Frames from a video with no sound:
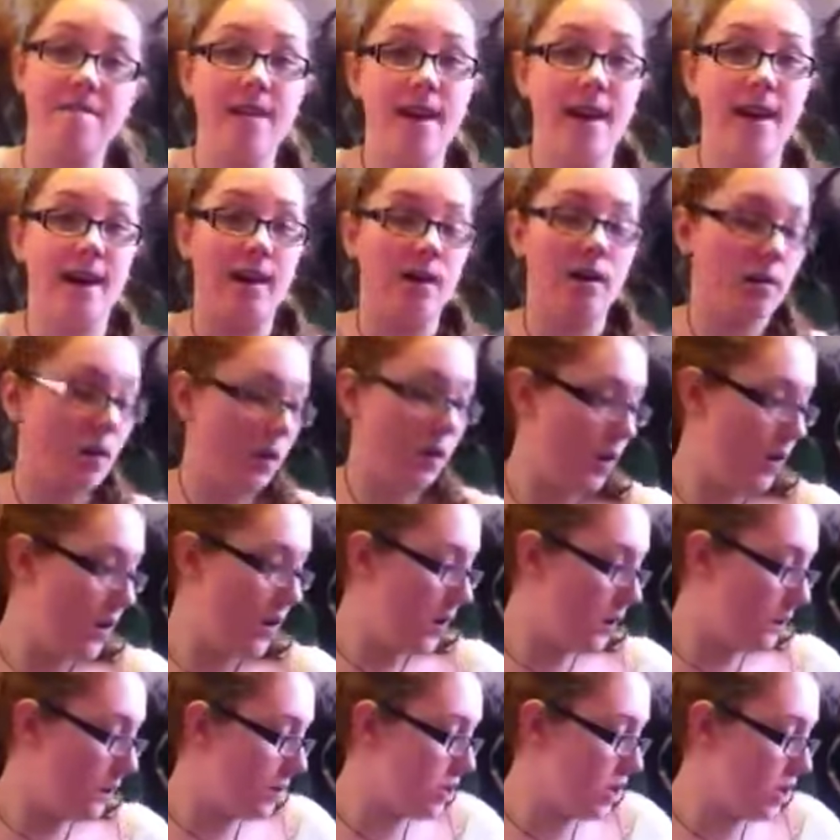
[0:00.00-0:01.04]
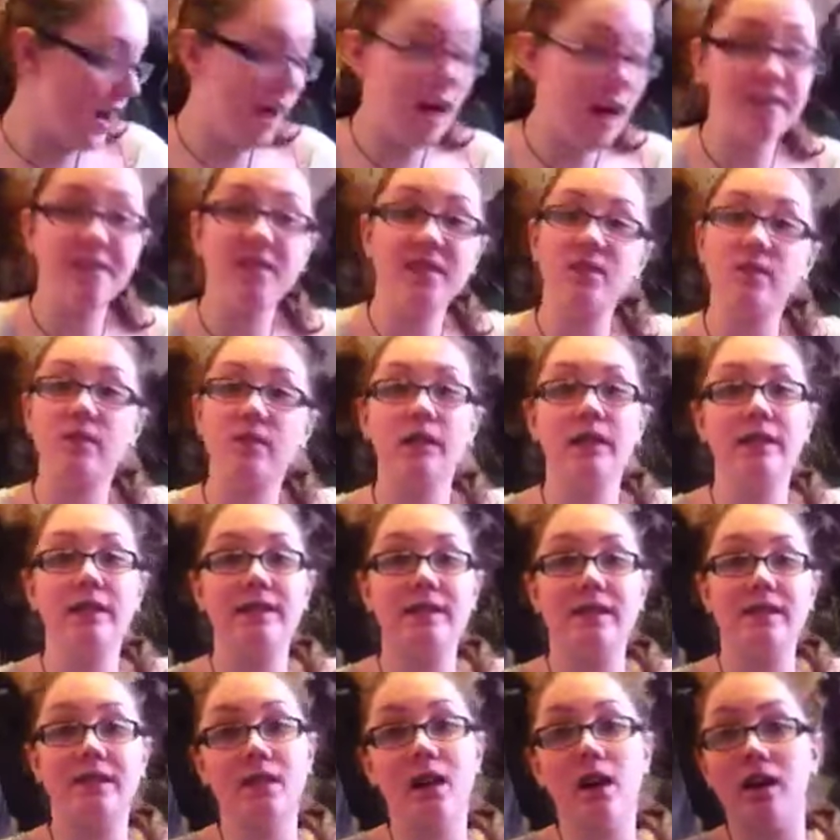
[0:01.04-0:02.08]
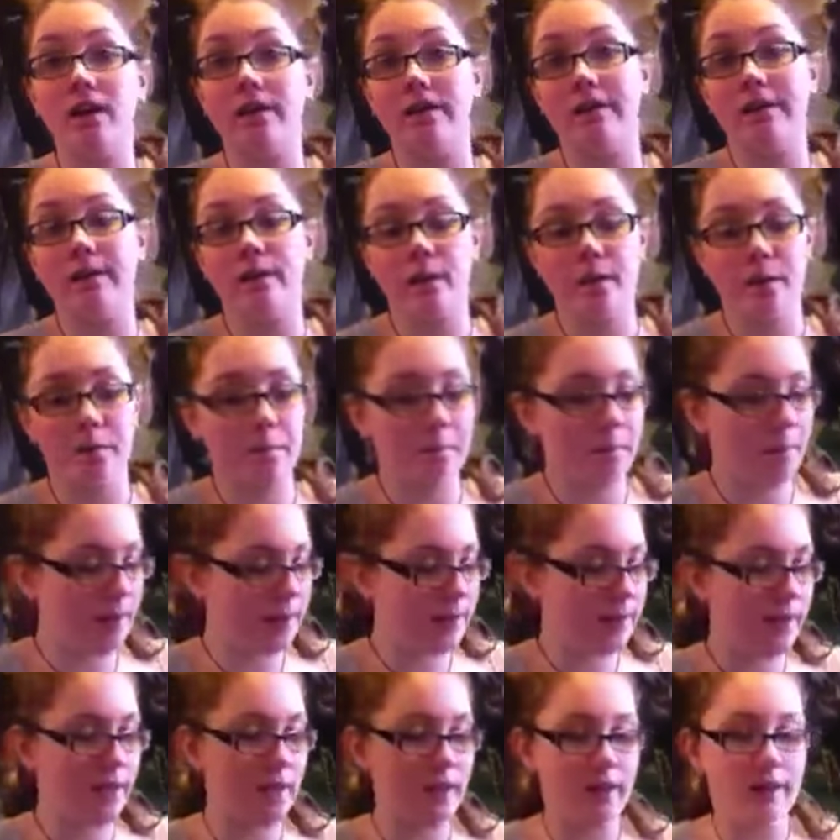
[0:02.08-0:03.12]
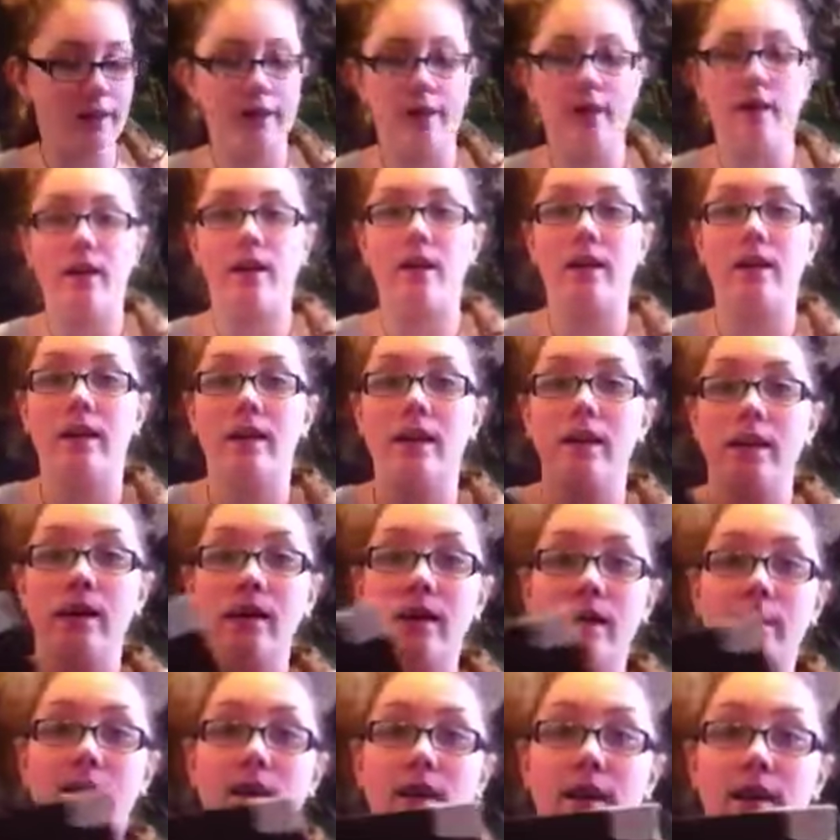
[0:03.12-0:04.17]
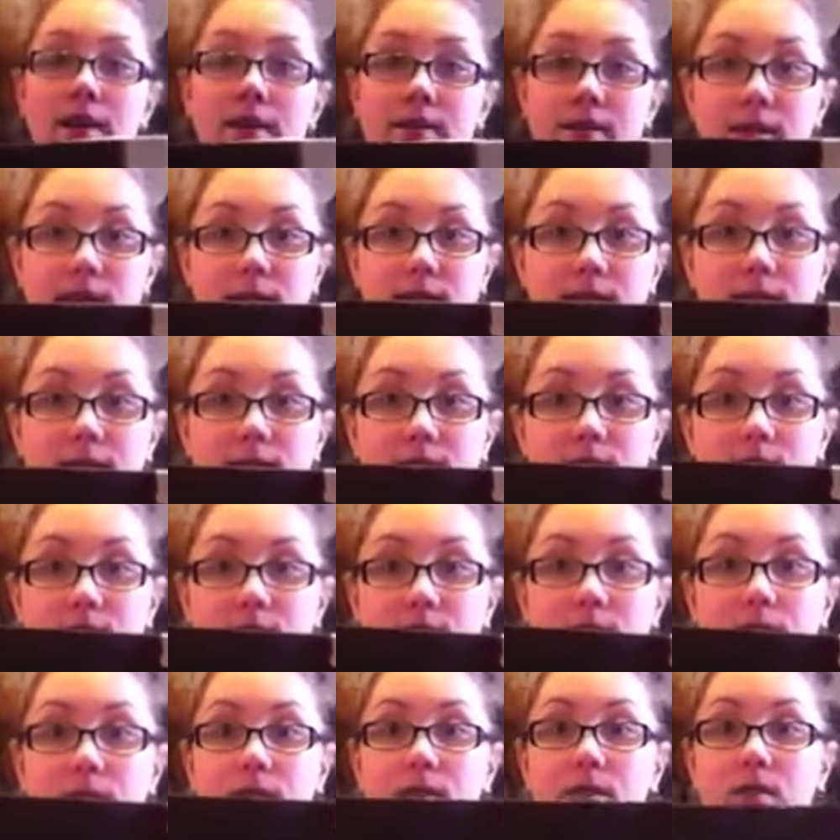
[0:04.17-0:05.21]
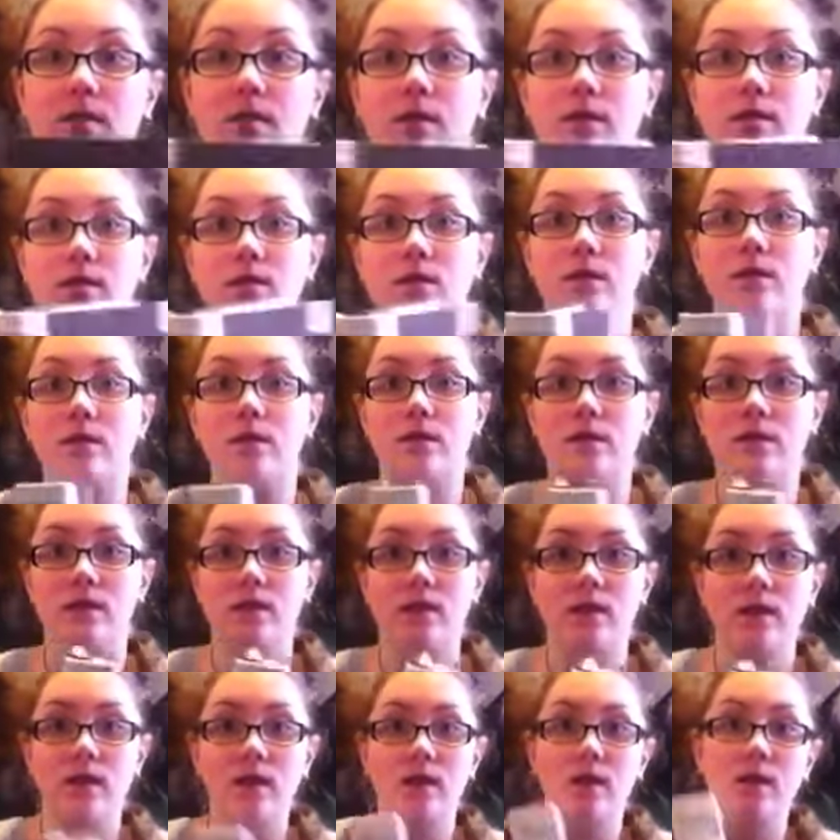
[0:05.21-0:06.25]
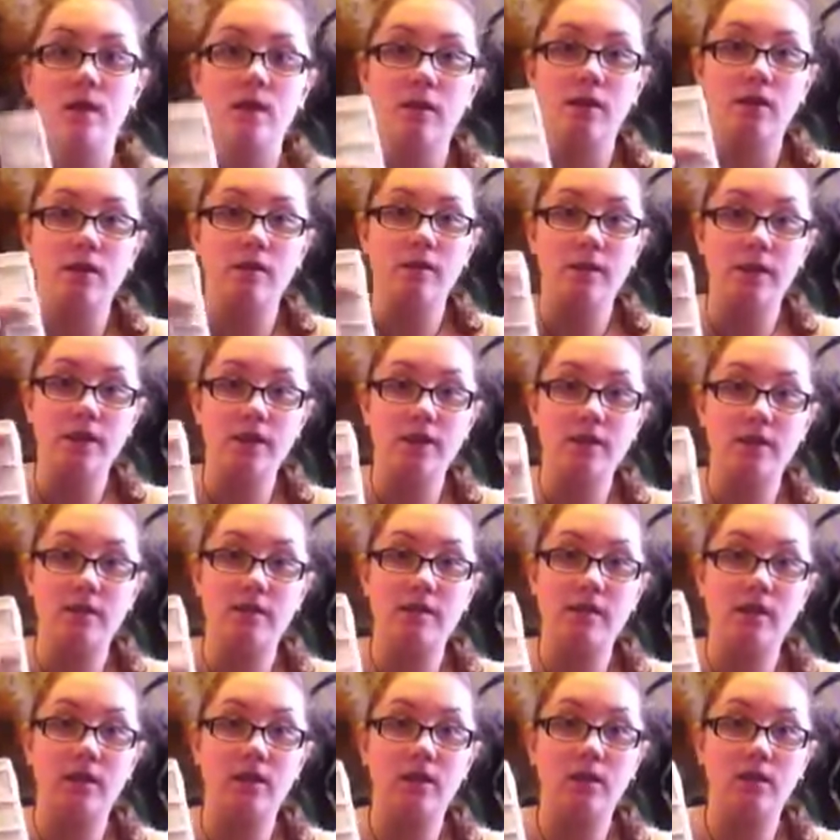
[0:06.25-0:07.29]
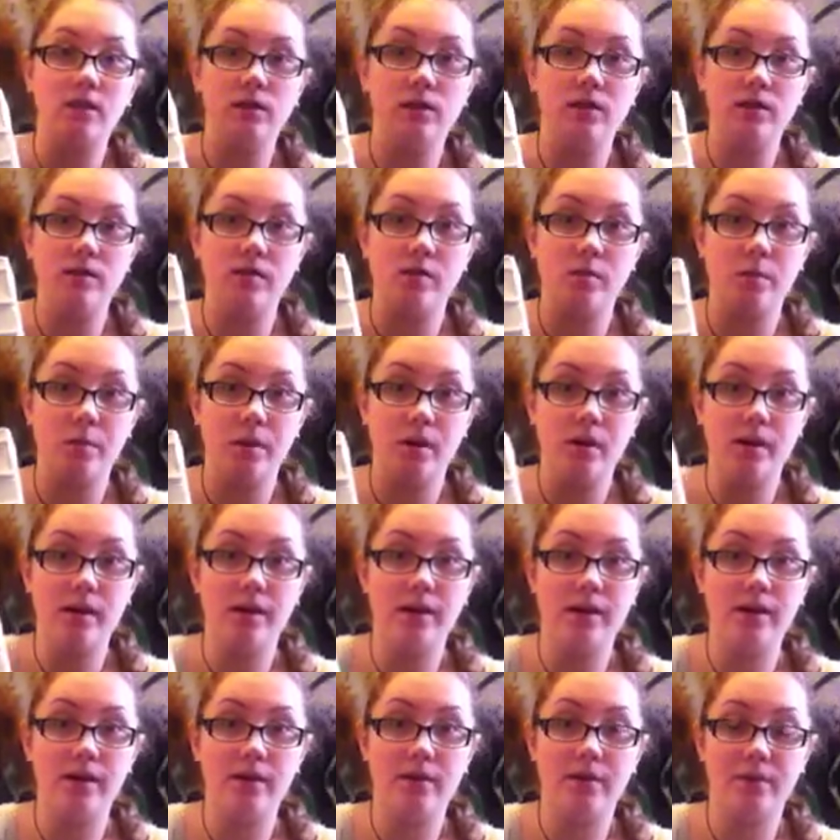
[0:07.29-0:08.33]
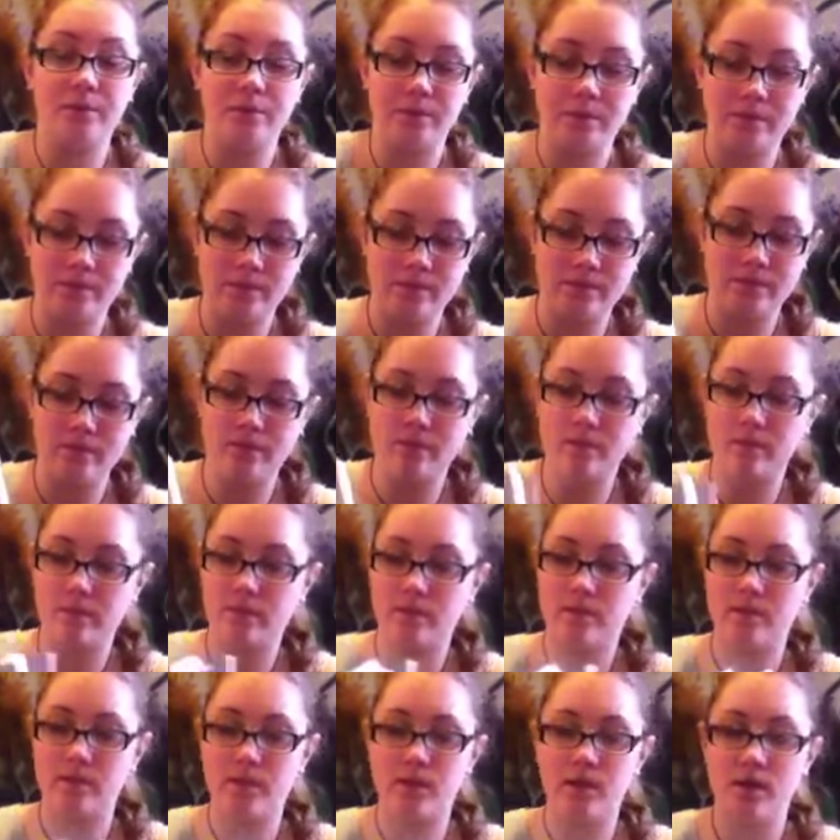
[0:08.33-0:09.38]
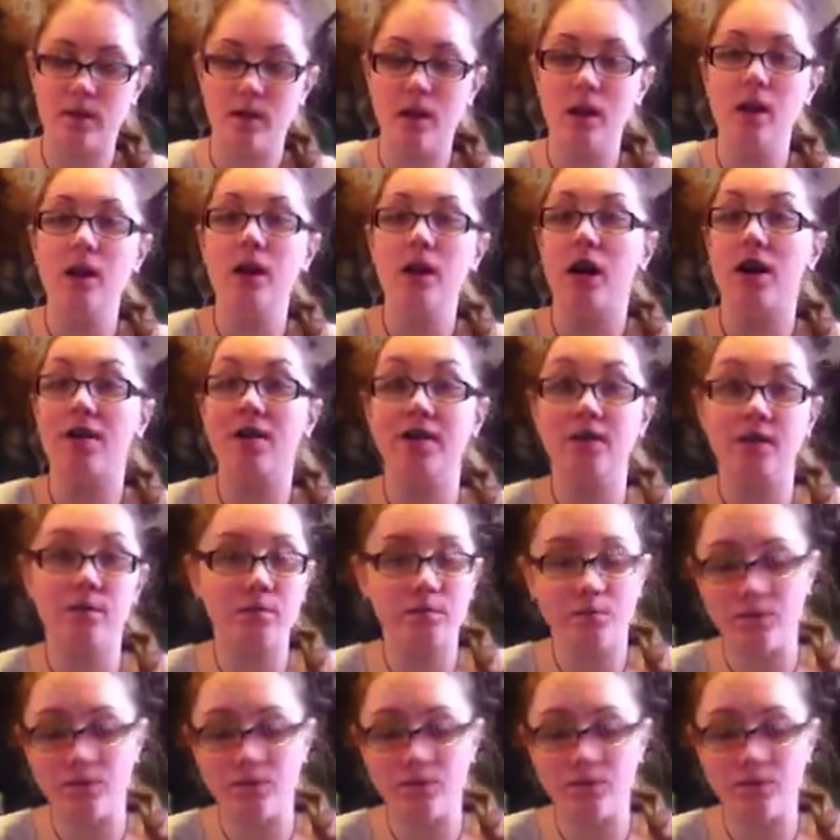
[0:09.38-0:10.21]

now, which I haven't really started, basically is this. It's got ridges along the spine. I haven't